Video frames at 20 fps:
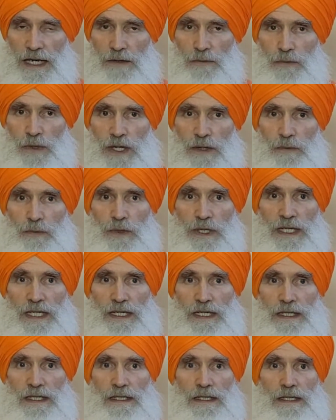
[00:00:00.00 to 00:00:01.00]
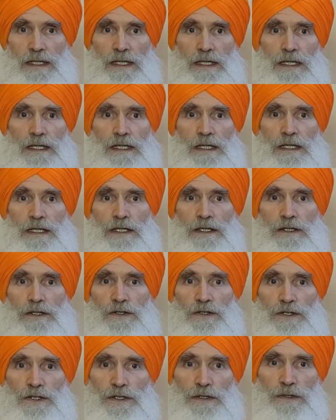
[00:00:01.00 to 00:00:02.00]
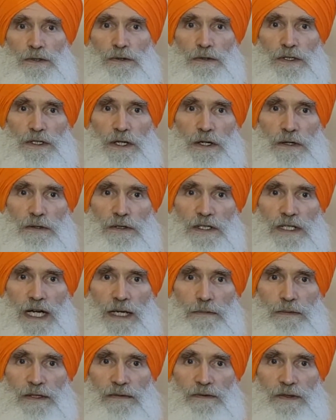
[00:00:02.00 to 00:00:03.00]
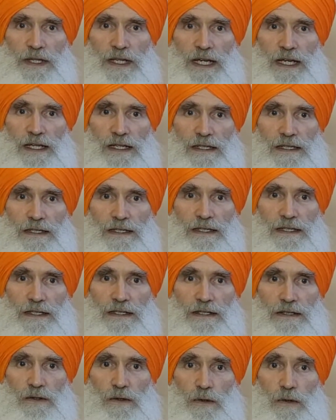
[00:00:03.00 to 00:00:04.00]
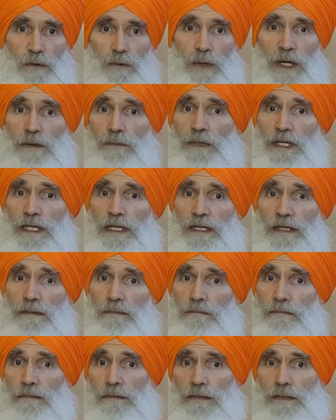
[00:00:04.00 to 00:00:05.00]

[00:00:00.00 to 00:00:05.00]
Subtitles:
And when we choose those types of things, or when we,